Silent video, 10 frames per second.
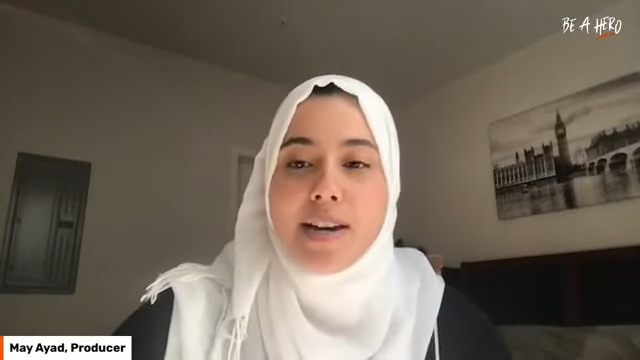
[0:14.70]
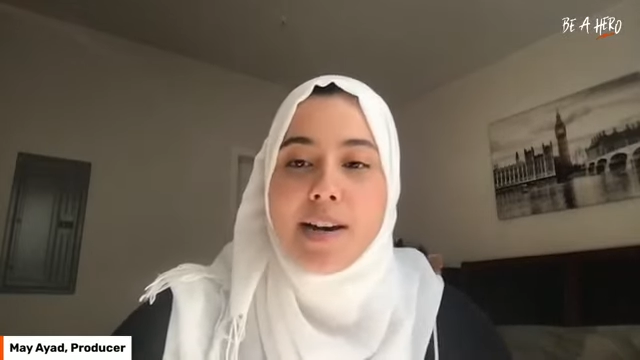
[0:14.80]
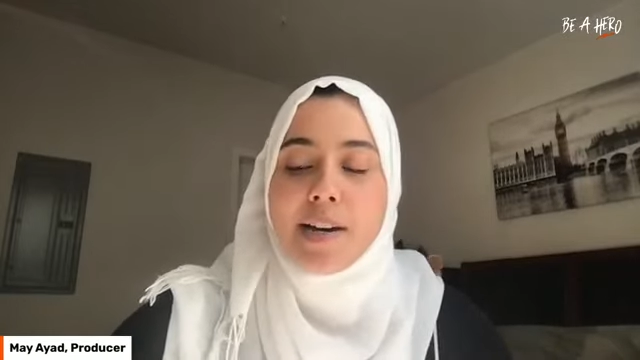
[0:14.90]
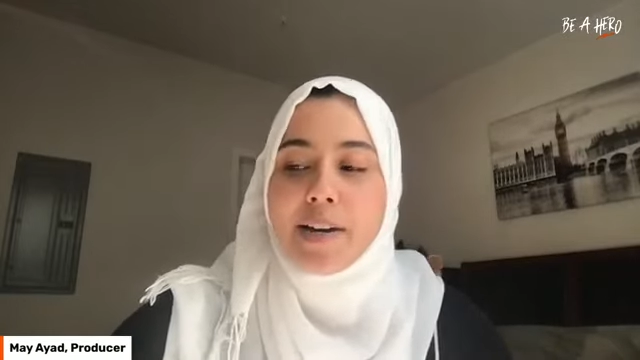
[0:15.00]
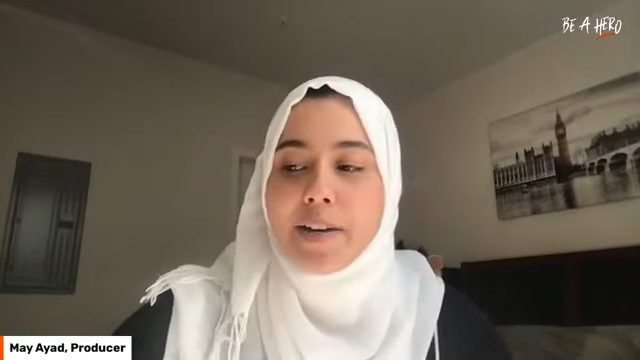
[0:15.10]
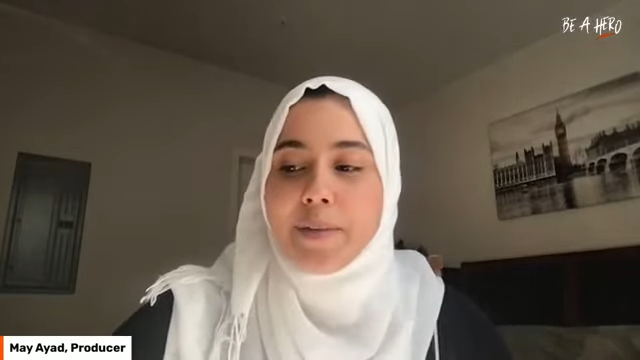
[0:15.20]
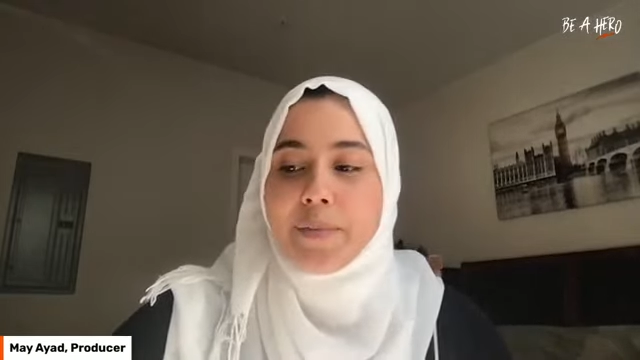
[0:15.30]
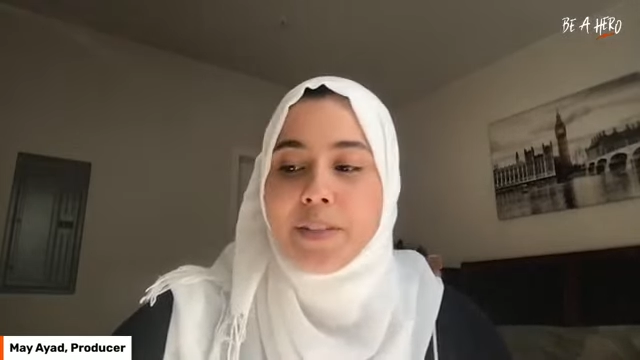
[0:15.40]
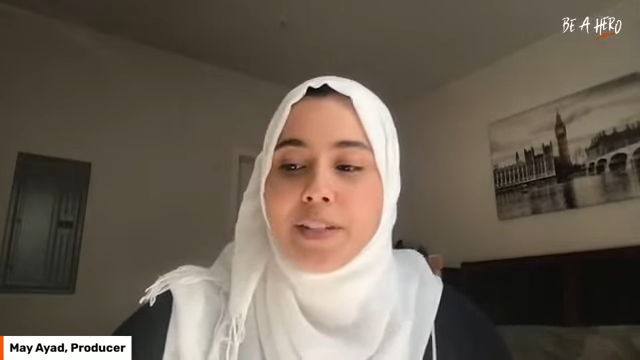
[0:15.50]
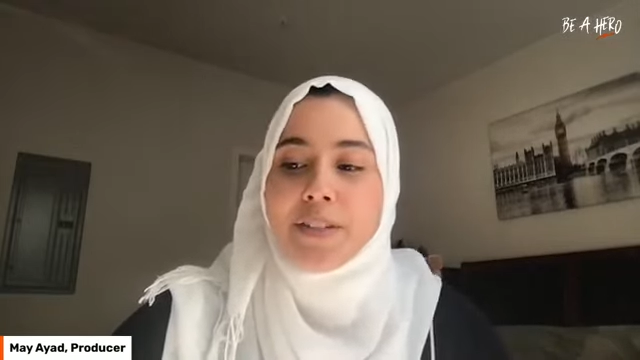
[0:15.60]

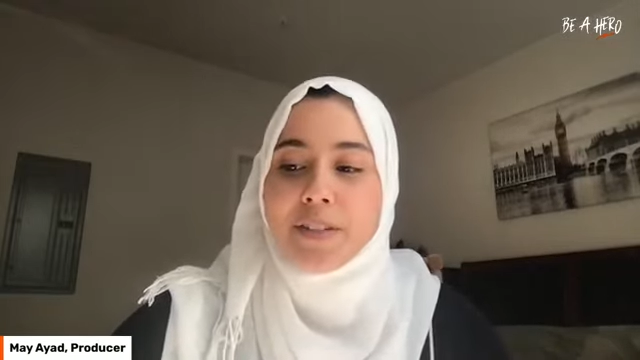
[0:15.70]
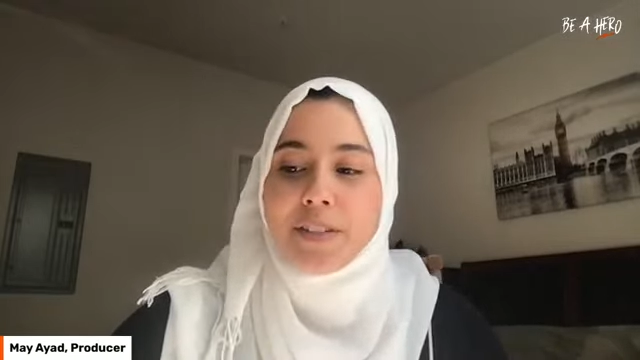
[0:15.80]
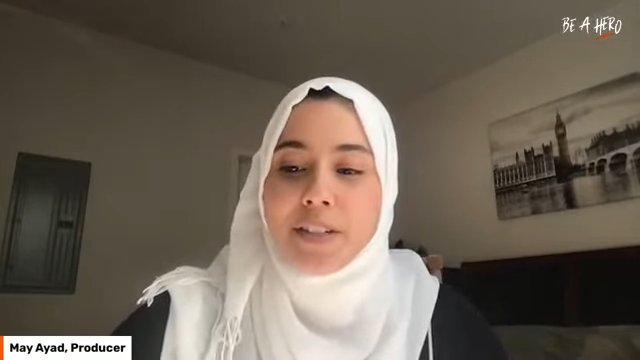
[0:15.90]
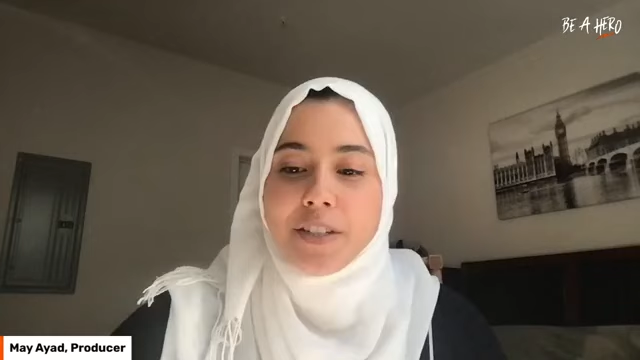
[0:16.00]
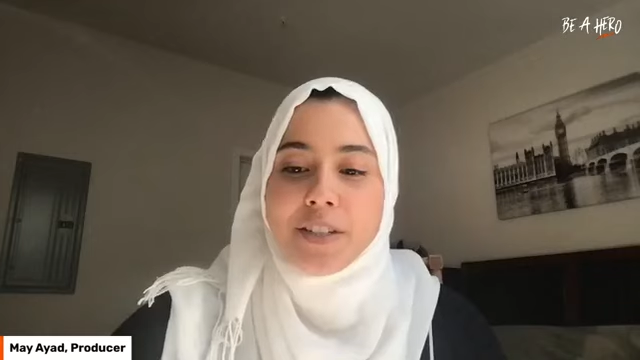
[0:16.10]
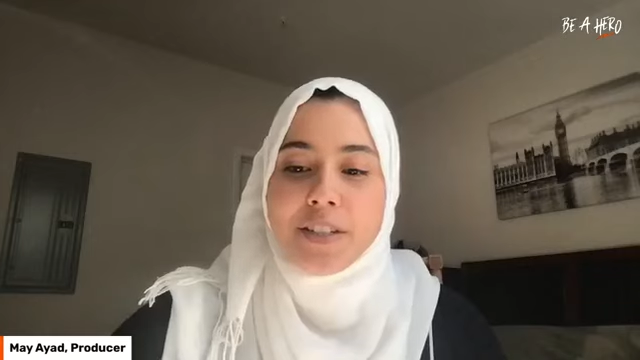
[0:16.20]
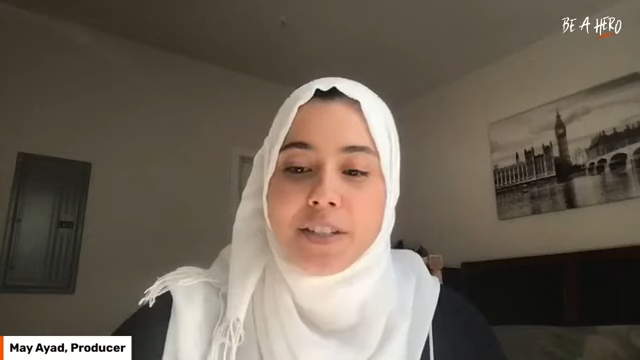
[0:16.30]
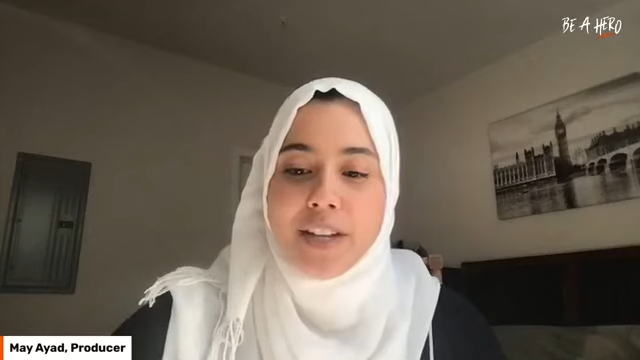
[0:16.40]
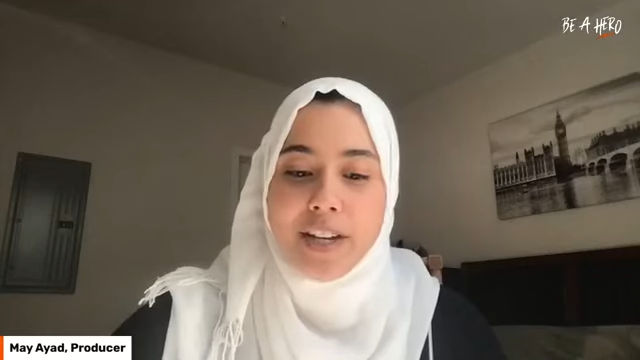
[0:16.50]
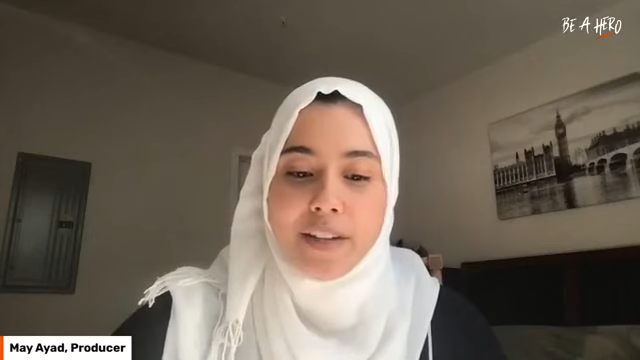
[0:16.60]
This
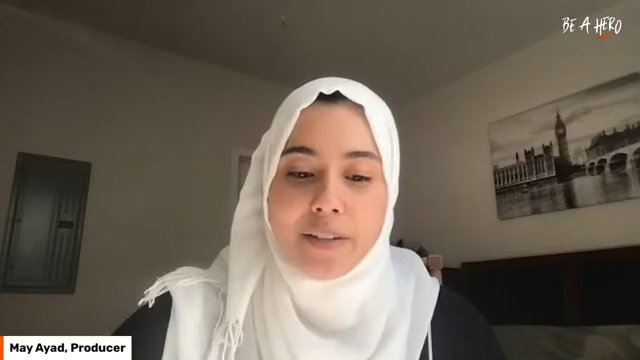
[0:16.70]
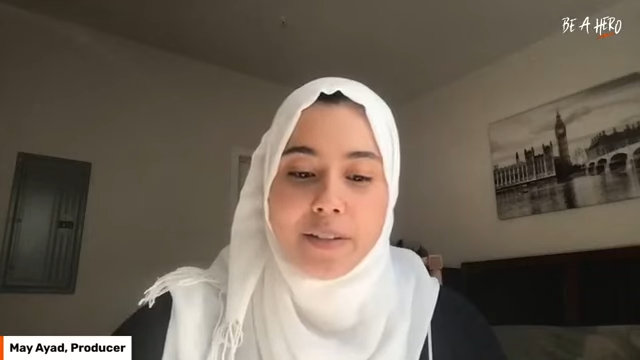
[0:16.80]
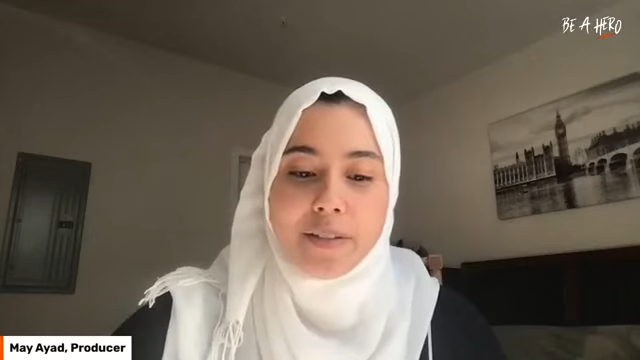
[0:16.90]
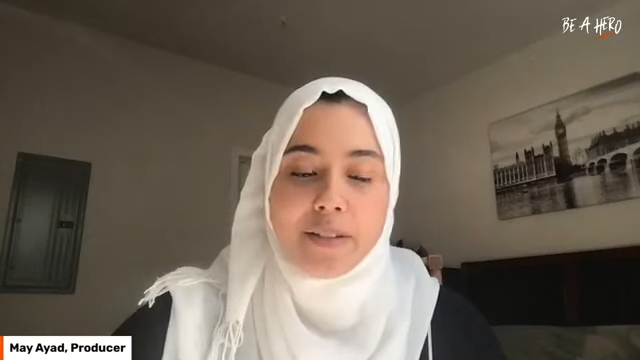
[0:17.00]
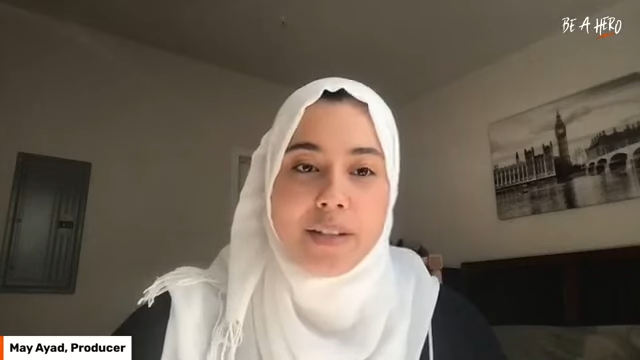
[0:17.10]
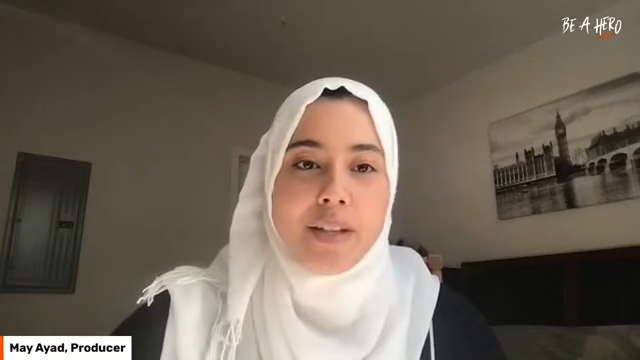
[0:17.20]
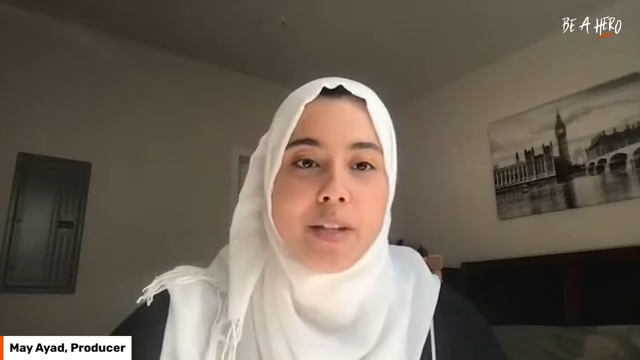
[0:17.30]
legislation has